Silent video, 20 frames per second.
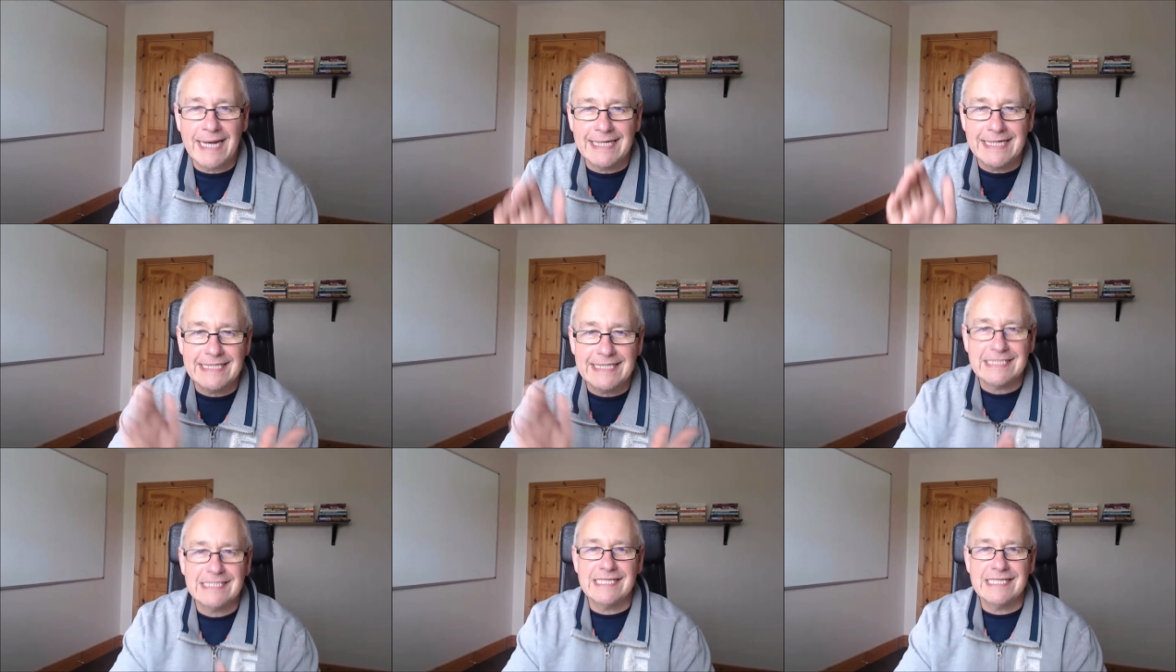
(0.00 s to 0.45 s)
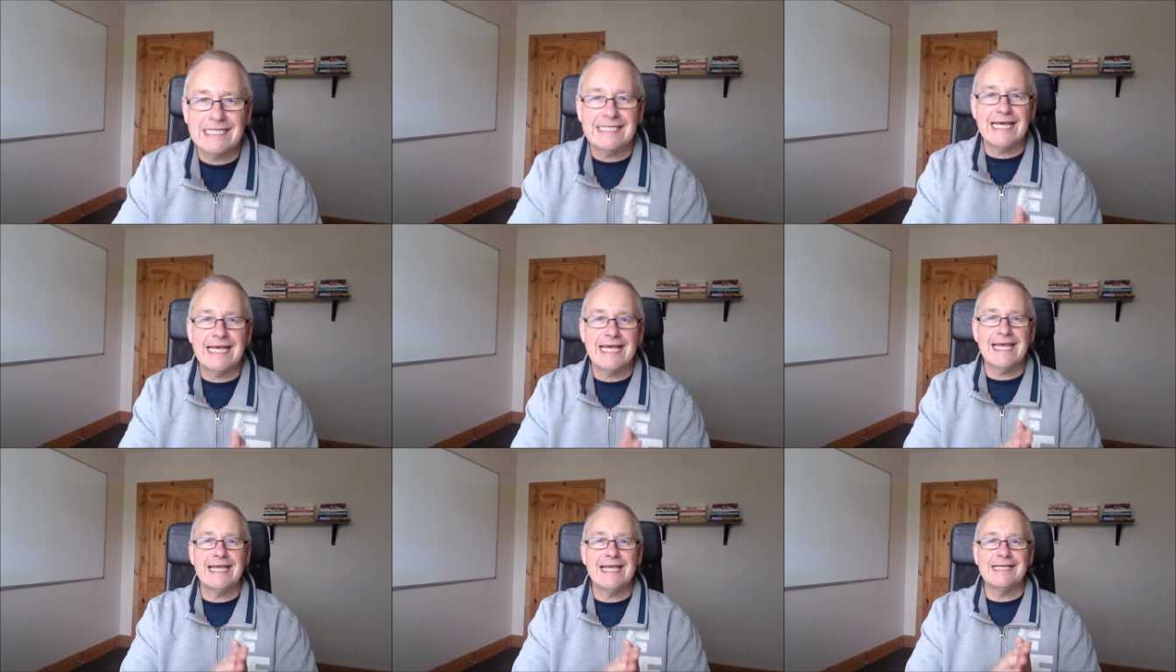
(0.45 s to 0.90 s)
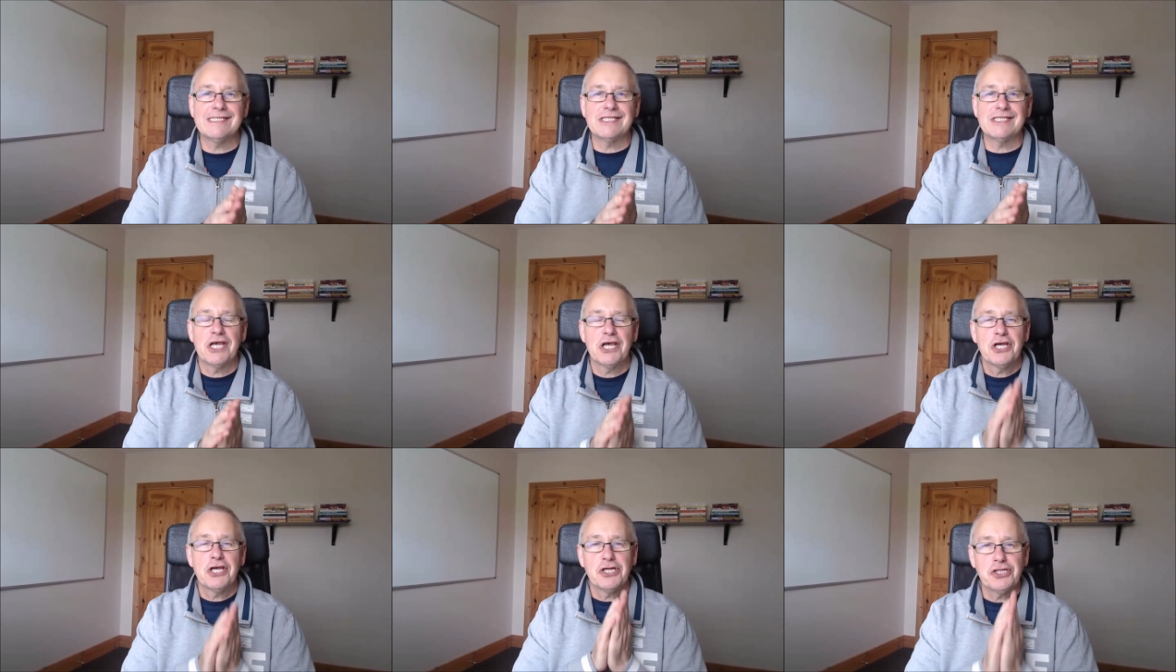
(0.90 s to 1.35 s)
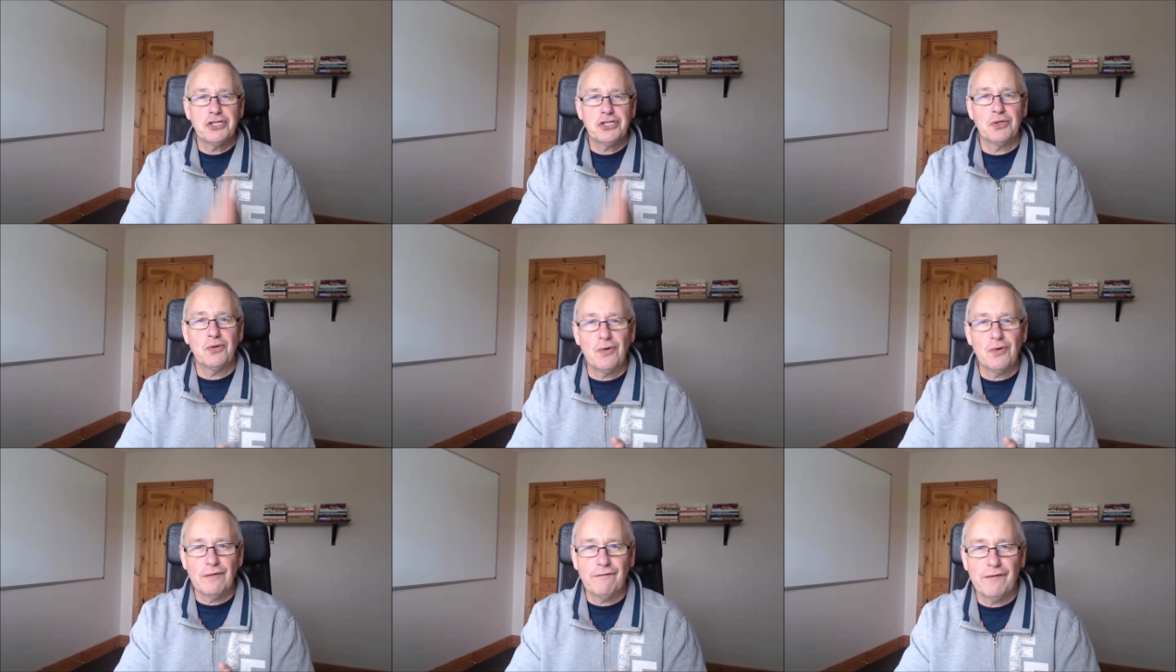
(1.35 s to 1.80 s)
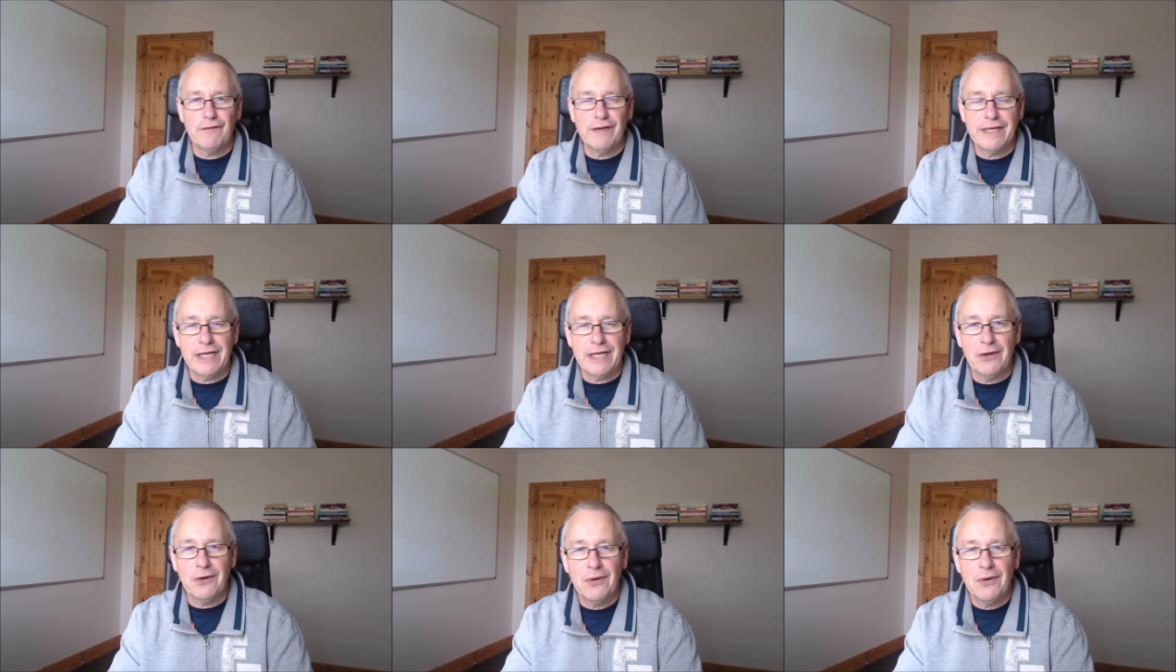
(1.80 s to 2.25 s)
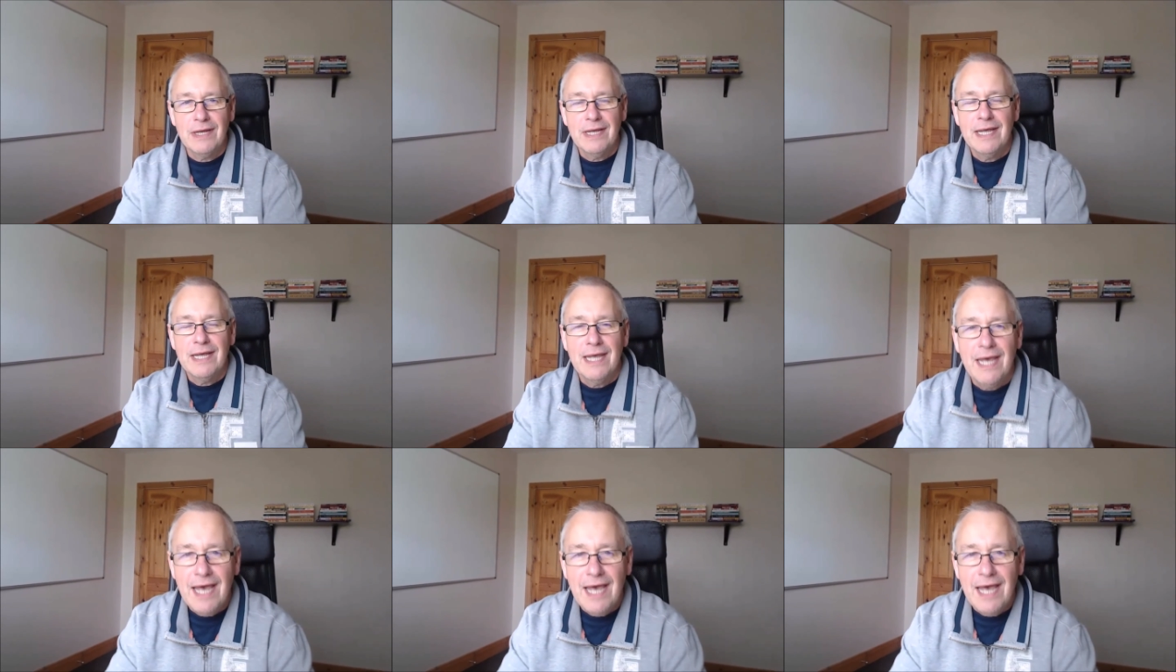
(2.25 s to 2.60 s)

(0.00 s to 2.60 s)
and in today's short video